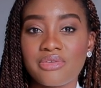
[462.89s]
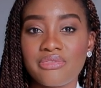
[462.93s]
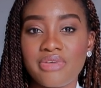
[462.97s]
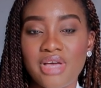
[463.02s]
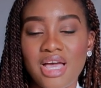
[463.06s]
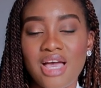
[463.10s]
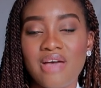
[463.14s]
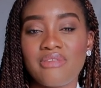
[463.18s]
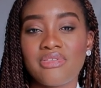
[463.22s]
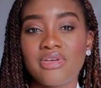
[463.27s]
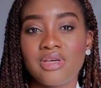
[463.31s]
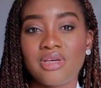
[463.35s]
of
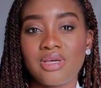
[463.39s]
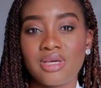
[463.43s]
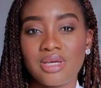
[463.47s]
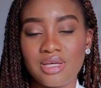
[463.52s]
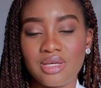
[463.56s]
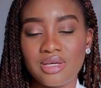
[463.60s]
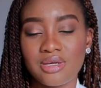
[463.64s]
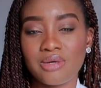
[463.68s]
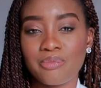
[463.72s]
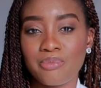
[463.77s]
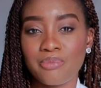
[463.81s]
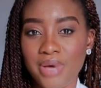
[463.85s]
having
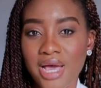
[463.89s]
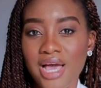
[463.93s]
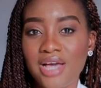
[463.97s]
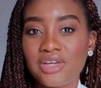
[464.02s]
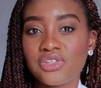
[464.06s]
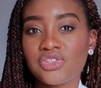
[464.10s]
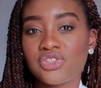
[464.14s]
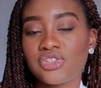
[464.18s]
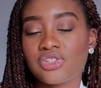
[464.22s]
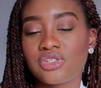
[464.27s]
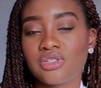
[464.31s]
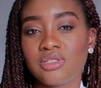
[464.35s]
a
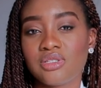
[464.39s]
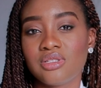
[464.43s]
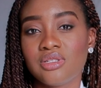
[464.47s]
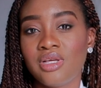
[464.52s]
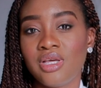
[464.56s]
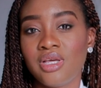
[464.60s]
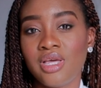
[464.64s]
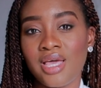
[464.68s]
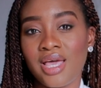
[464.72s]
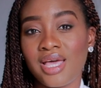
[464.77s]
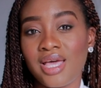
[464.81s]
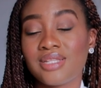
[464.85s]
passion
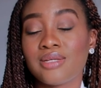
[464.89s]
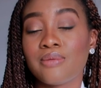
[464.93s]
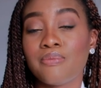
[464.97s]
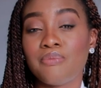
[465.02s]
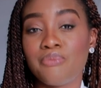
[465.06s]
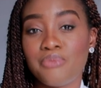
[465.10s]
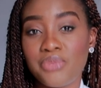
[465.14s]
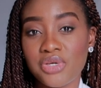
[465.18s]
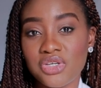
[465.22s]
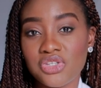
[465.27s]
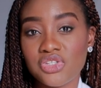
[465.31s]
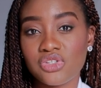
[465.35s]
and
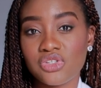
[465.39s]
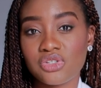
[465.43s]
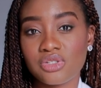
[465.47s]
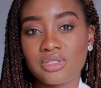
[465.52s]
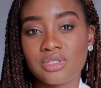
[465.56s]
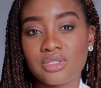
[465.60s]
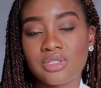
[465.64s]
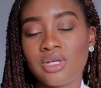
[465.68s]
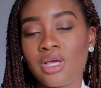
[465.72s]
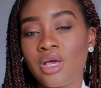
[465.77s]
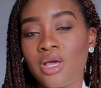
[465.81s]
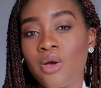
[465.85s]

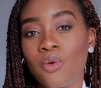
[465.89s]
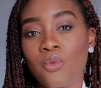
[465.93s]
ambition